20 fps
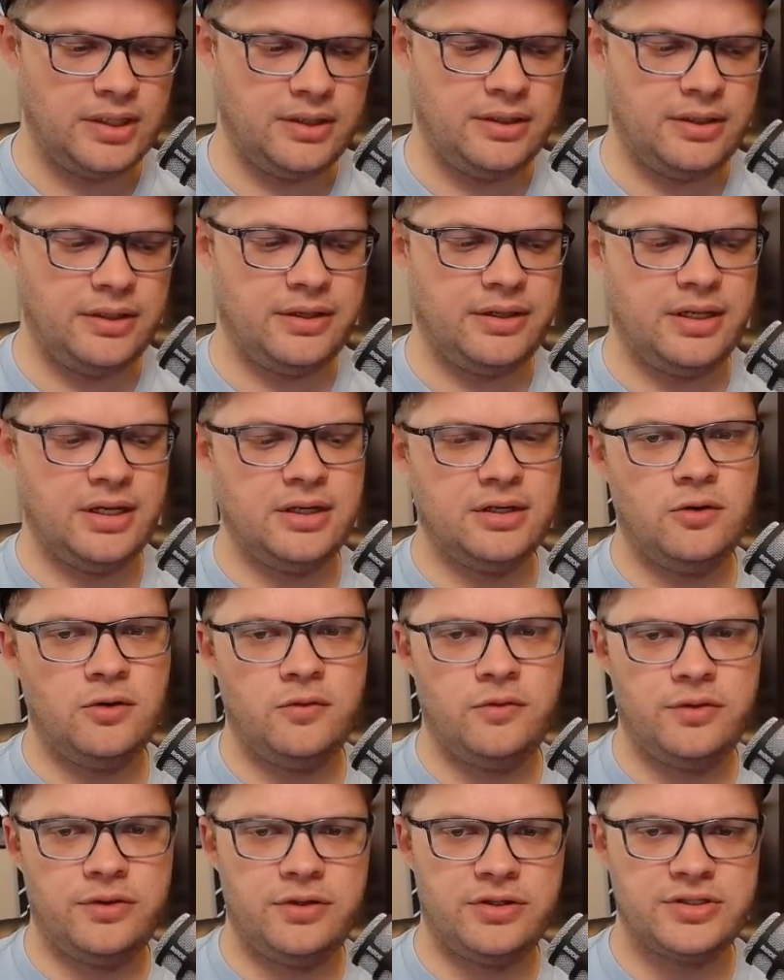I think I'd go
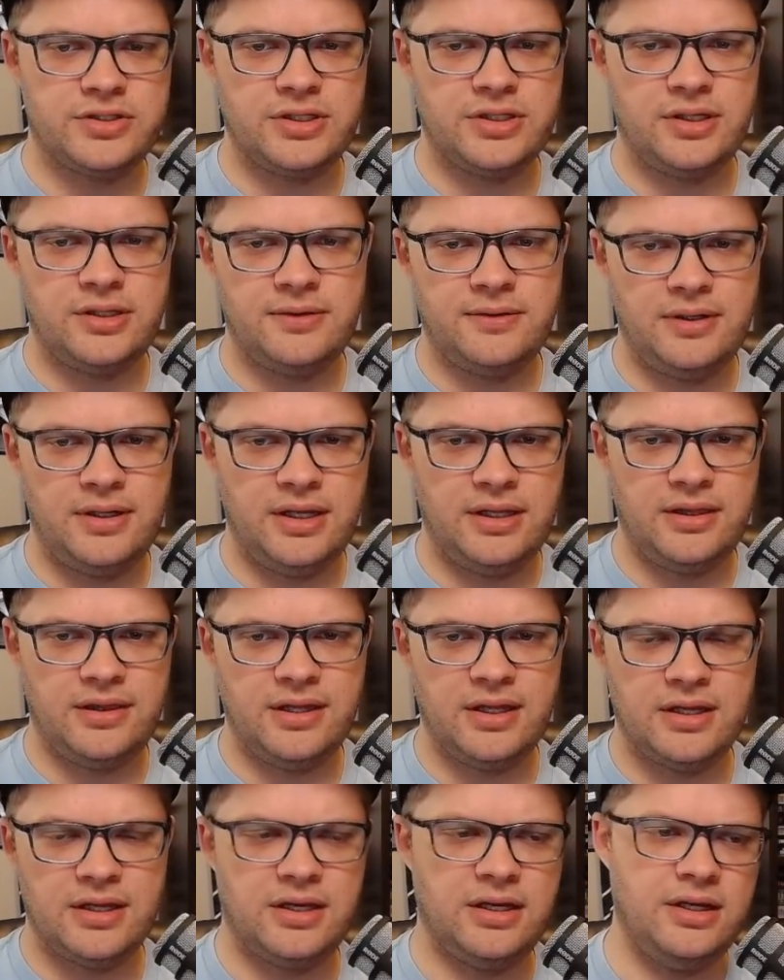with Yersan. I
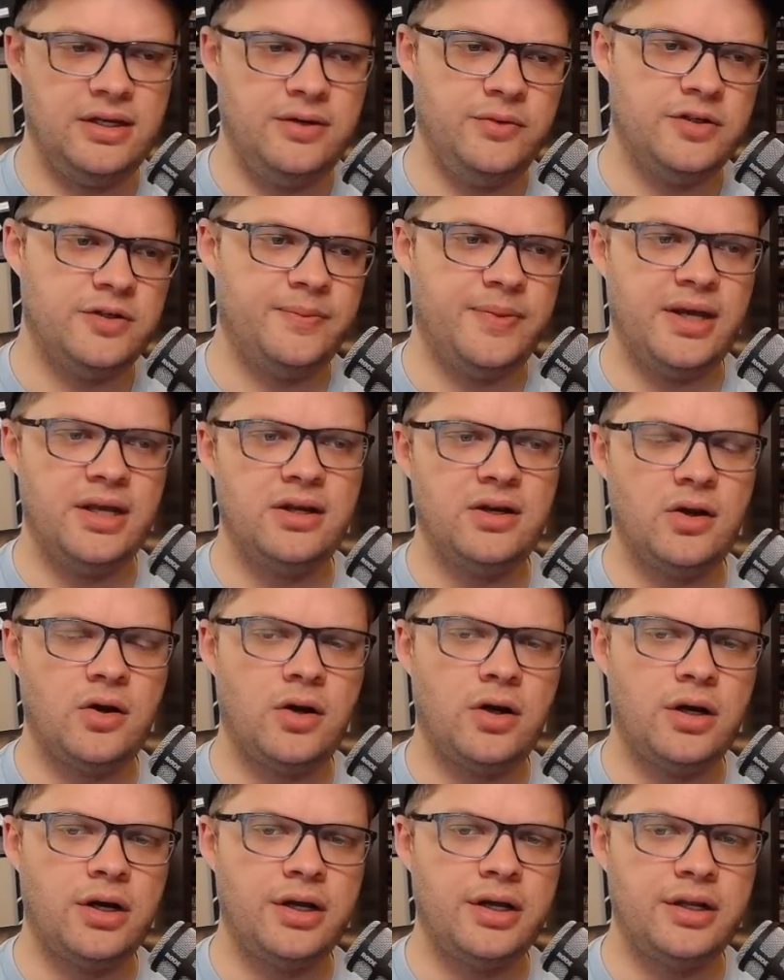think it would depend
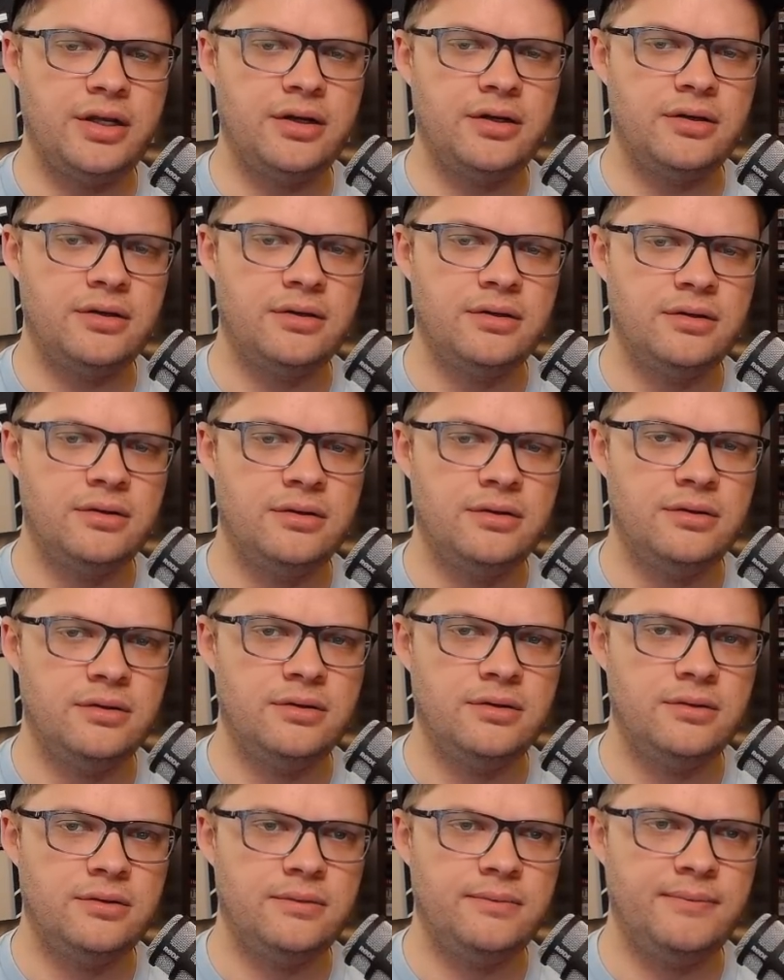on
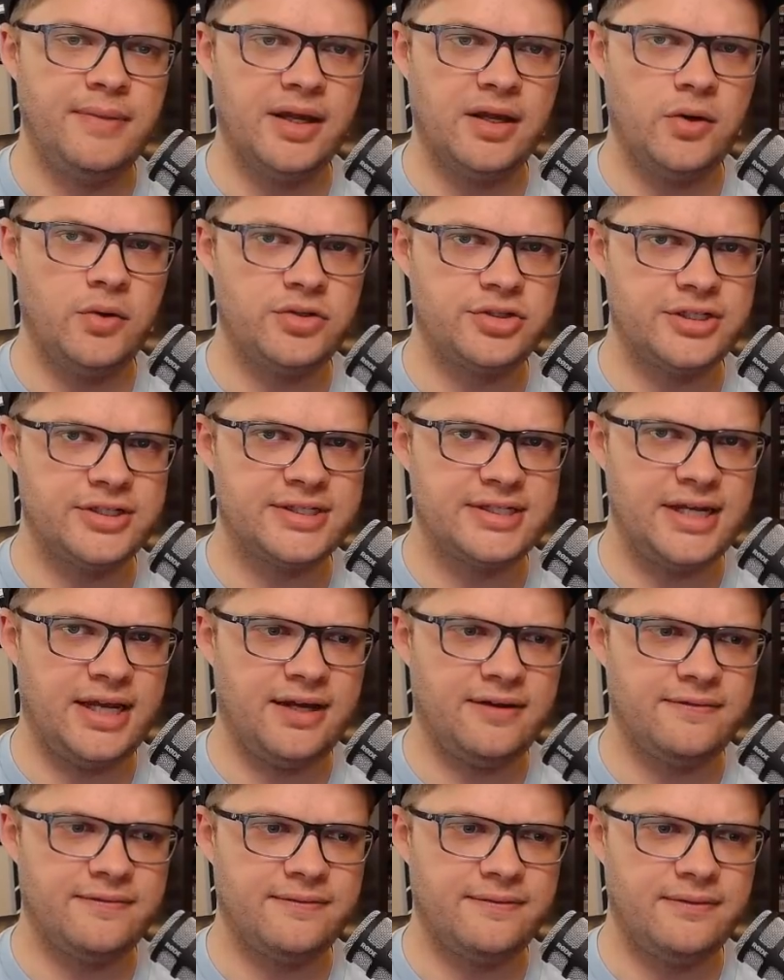my coaching
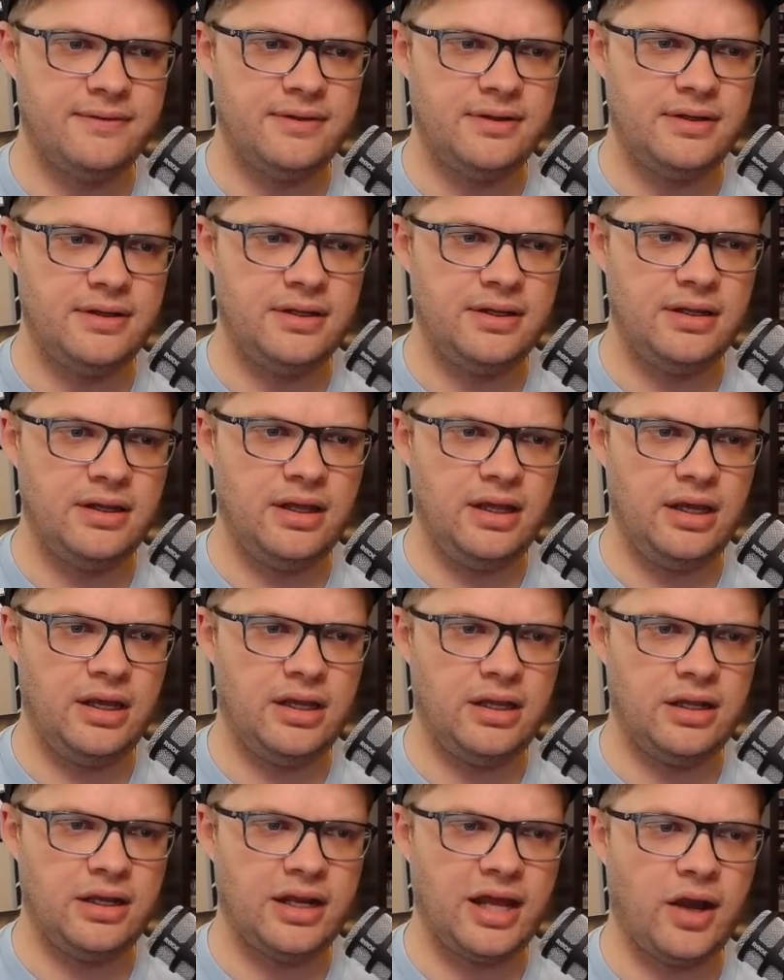staff
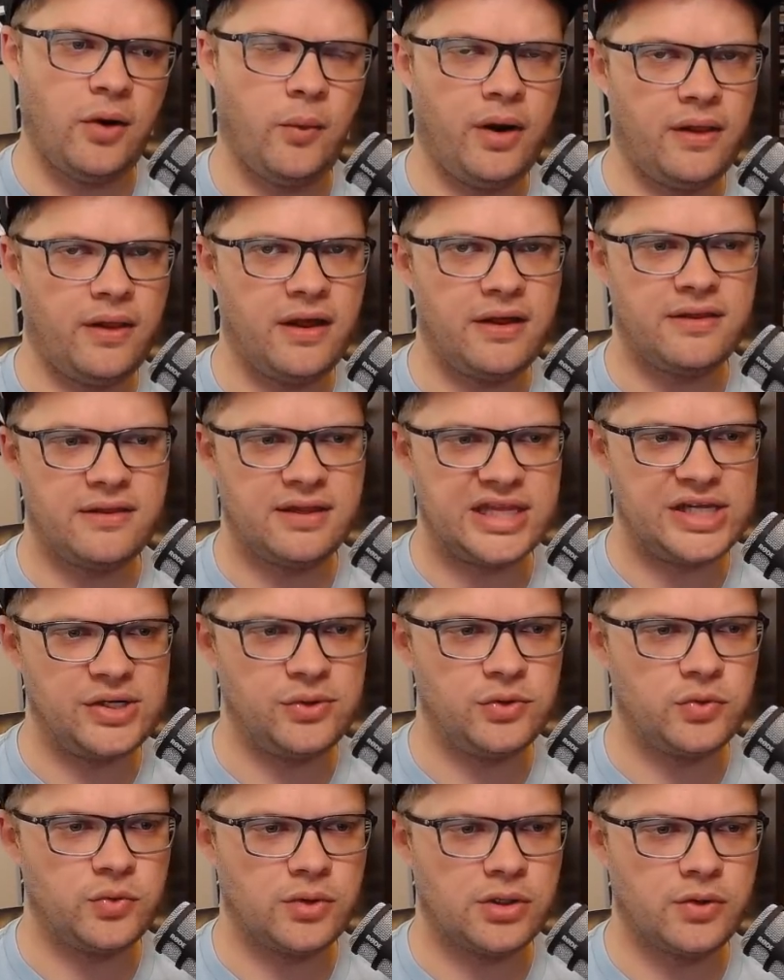and how well I think they
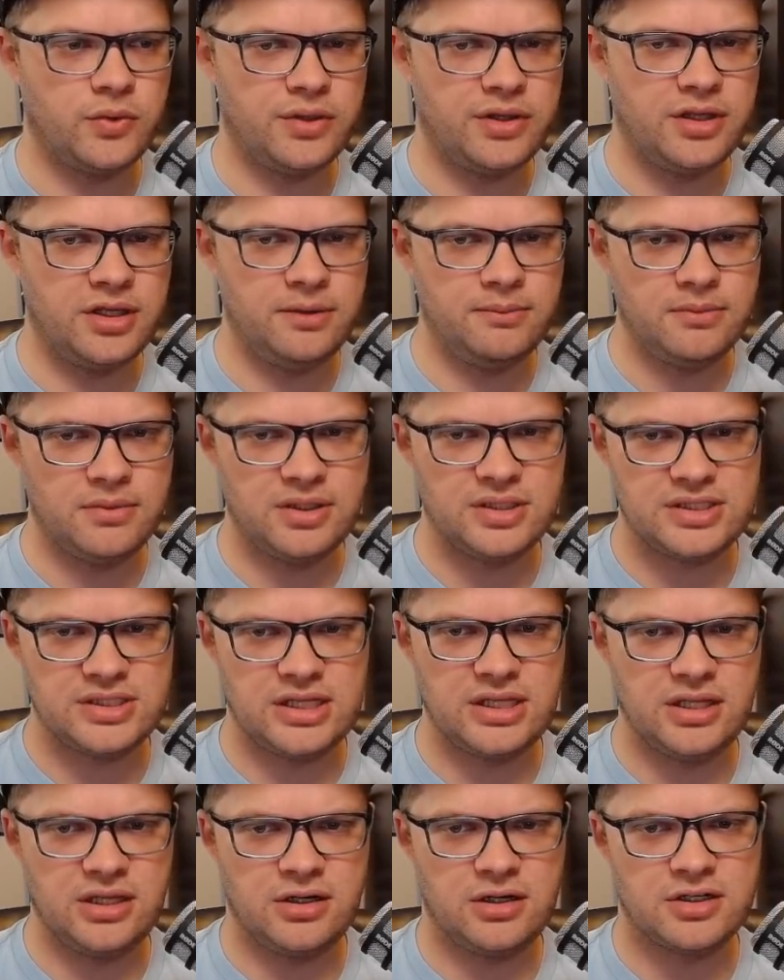would work with him, because I
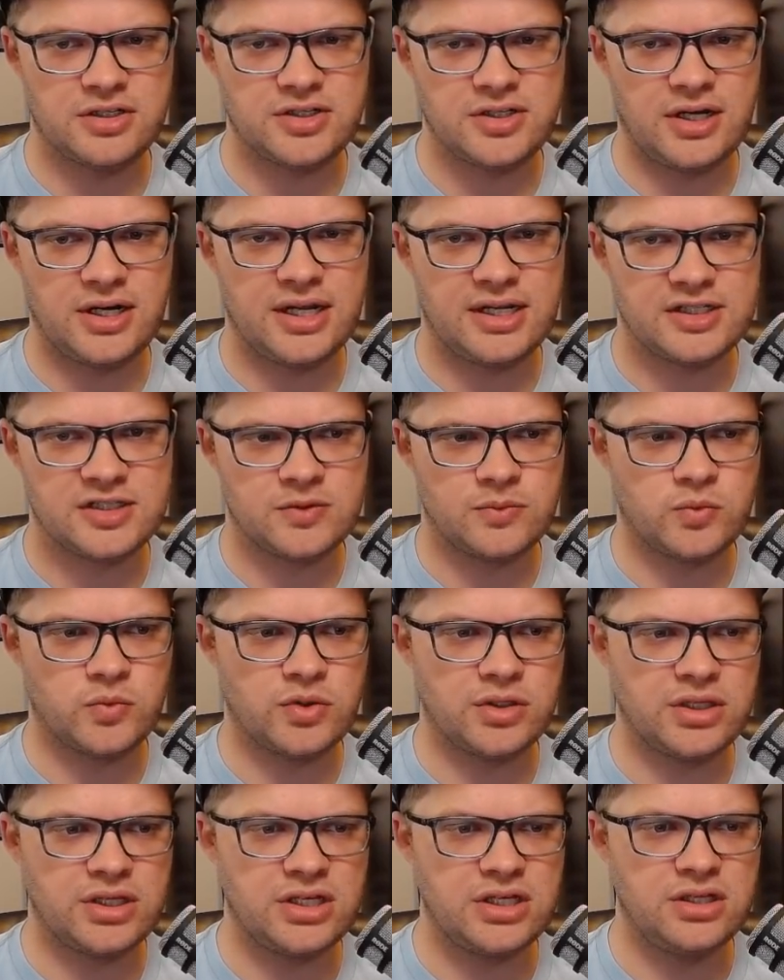think Yersan has some
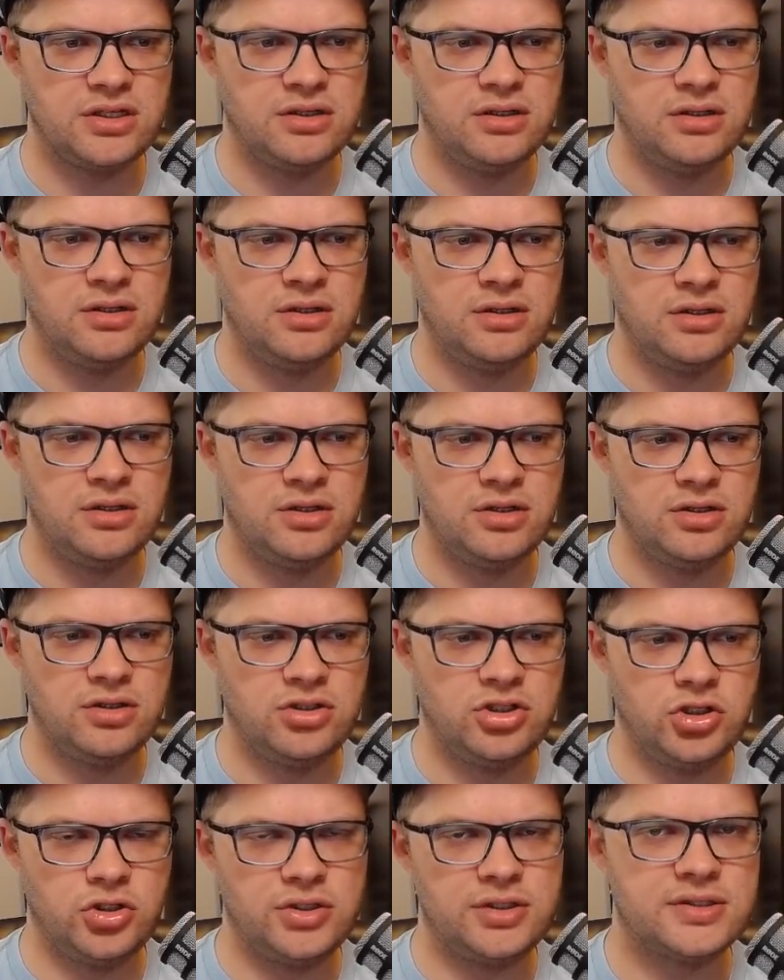really
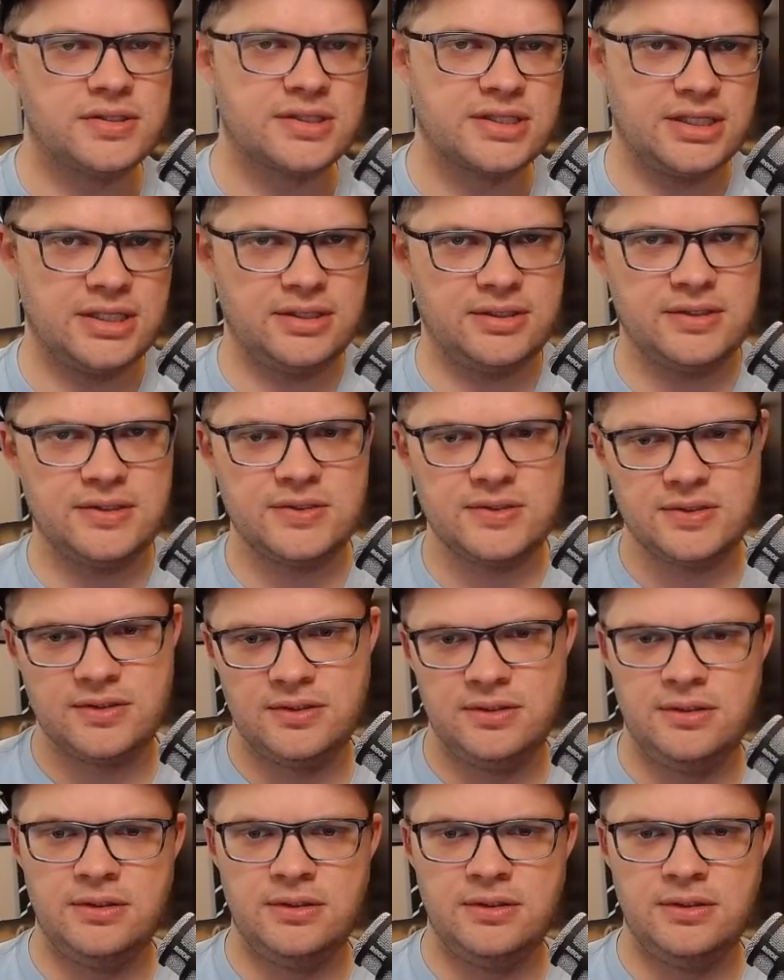good skills.